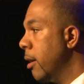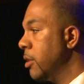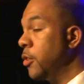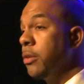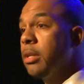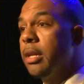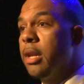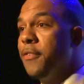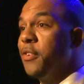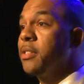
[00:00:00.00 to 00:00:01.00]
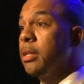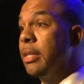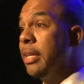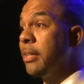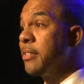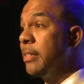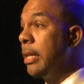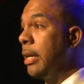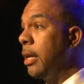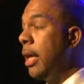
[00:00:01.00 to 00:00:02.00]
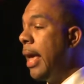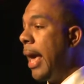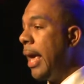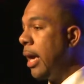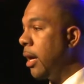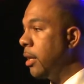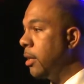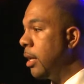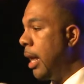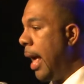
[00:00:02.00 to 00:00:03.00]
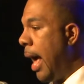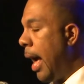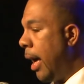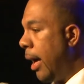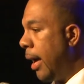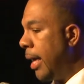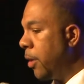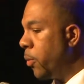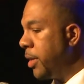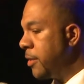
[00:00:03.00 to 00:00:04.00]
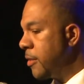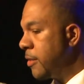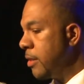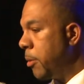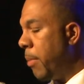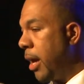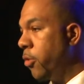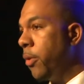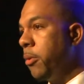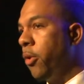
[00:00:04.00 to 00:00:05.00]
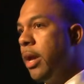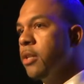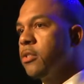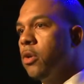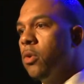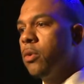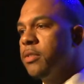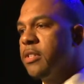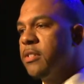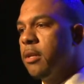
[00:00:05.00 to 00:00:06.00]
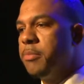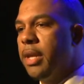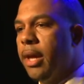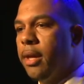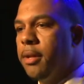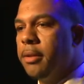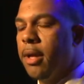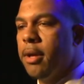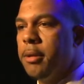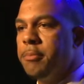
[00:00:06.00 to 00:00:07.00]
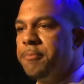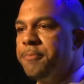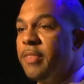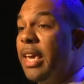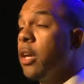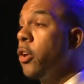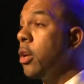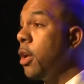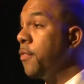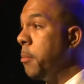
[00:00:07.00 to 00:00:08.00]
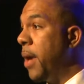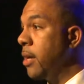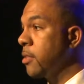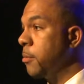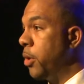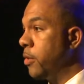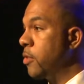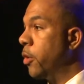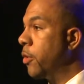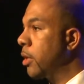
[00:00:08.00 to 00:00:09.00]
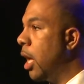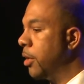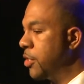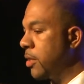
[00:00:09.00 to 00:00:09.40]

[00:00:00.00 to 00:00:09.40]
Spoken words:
Certainly never to lead a city. And it was my greatest goal to someday get good enough at basketball to earn a college